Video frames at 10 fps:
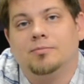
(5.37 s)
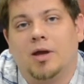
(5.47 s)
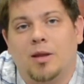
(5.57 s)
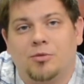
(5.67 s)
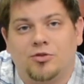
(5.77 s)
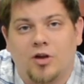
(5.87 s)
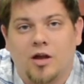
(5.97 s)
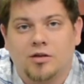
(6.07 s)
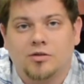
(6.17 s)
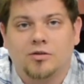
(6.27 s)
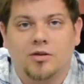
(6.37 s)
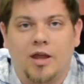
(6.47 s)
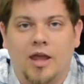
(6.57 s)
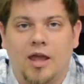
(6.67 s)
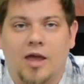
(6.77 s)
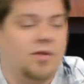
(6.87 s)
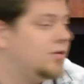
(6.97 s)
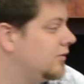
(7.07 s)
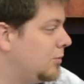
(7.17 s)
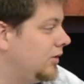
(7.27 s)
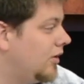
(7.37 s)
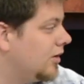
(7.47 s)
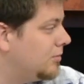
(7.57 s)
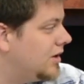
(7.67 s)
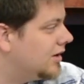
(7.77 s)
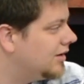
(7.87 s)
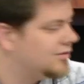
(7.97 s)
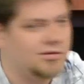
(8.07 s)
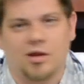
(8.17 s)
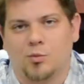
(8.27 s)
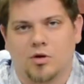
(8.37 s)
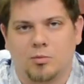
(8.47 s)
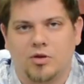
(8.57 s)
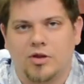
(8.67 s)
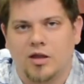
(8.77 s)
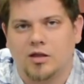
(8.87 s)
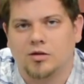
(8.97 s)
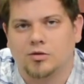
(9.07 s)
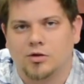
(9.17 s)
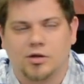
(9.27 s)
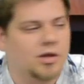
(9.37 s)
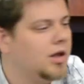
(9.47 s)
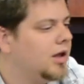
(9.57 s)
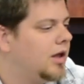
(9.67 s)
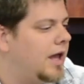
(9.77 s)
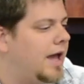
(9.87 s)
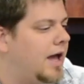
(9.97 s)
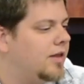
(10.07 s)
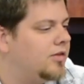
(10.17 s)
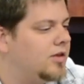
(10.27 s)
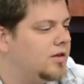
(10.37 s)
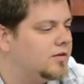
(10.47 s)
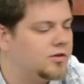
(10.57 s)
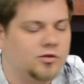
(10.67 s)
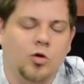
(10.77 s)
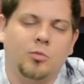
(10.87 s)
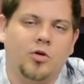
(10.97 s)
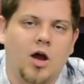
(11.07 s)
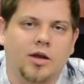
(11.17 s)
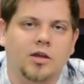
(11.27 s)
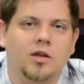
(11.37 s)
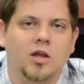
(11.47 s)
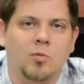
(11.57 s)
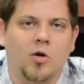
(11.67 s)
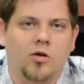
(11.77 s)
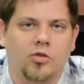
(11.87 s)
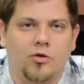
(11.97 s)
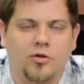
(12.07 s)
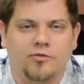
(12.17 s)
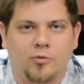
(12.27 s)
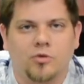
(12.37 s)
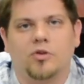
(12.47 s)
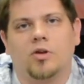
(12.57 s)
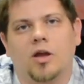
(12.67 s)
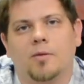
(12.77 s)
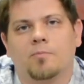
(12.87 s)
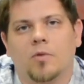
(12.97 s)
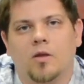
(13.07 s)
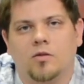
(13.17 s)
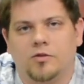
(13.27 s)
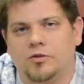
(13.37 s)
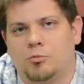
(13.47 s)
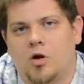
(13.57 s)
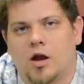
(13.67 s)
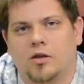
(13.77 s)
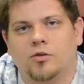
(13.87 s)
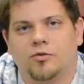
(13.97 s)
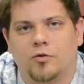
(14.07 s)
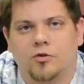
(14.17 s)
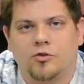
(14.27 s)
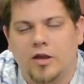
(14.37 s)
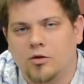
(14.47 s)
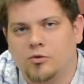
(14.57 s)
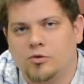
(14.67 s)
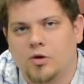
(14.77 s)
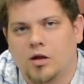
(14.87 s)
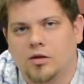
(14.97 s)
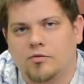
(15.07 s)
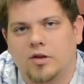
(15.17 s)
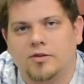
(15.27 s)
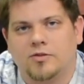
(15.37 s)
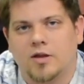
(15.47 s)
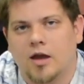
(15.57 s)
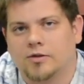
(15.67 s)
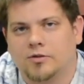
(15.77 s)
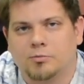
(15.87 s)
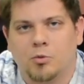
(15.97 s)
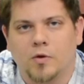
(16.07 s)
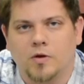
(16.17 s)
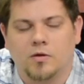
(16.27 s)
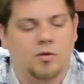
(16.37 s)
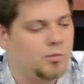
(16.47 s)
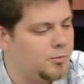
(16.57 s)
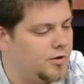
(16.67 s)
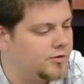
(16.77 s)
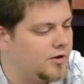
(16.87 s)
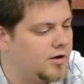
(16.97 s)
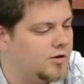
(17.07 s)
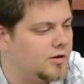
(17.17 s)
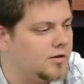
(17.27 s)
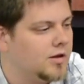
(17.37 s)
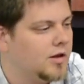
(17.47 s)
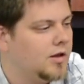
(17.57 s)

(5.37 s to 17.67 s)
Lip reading: my name is John, and this is my dog Meeka, and we're going to be taking a look at the Cisco Meraki MR34 today. This is Meraki's first 802.11ac access point, and we're pretty excited to